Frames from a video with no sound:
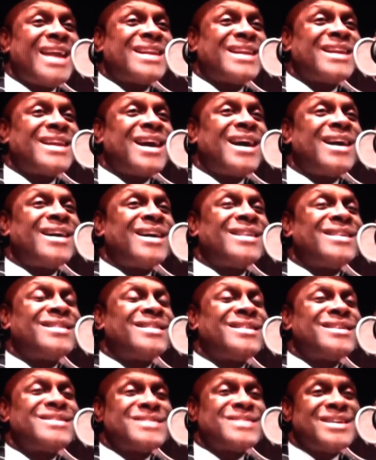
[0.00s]
and uh,
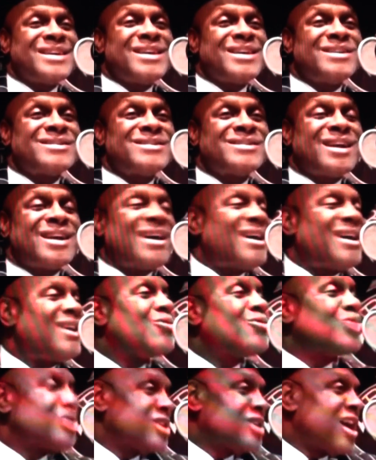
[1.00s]
this is
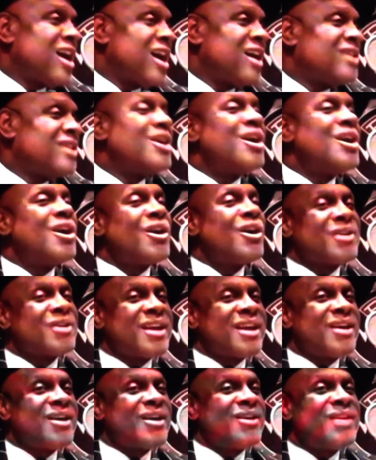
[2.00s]
uh, Rahsun
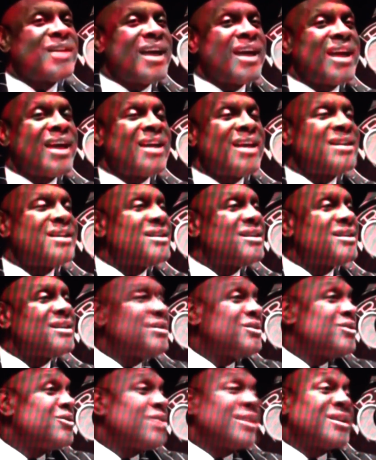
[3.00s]
Herkul, and
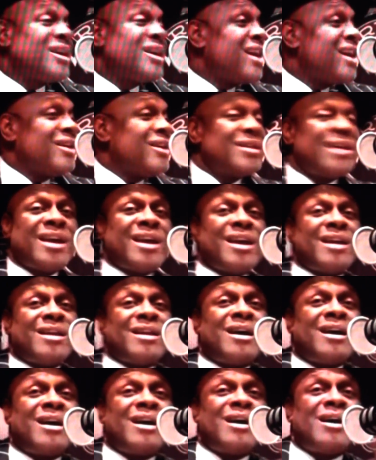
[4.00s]
you at the
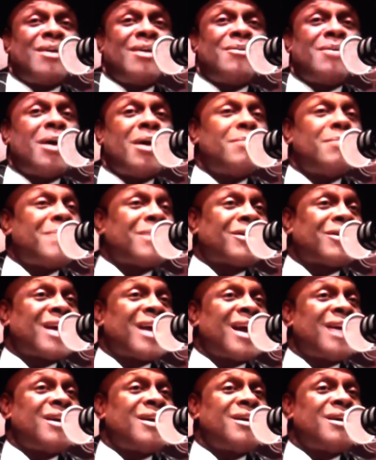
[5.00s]
LA uh, uh, Michael
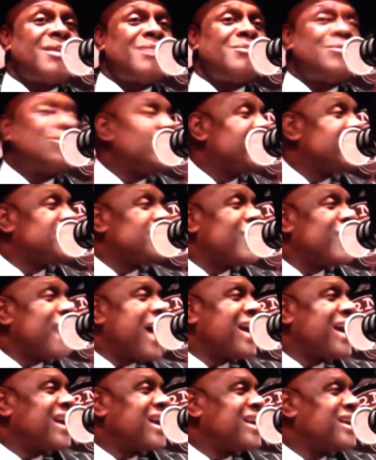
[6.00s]
Colyar uh, Morning
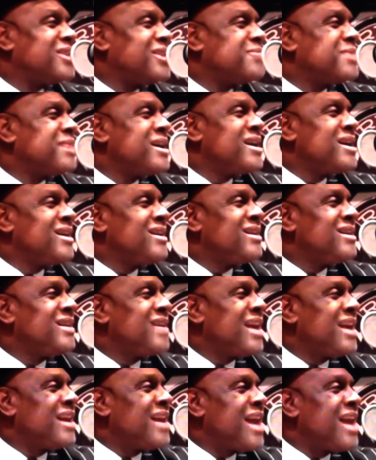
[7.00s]
Show. I get up. I get up
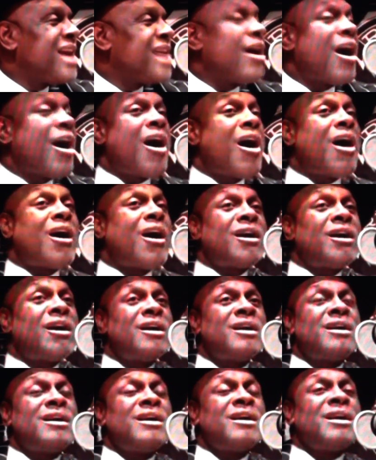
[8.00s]
late, late
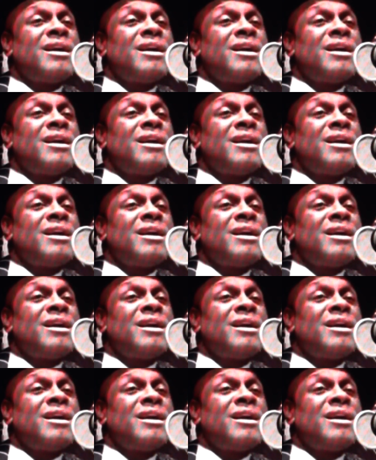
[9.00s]
at